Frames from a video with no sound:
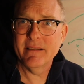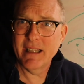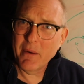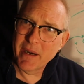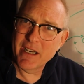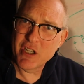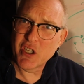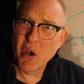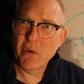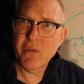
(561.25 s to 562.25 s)
then we can
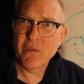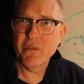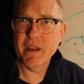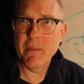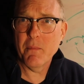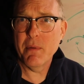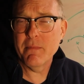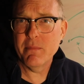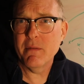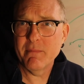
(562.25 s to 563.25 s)
just go through them,
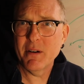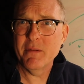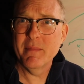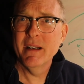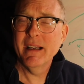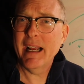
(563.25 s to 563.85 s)
boom, boom, boom,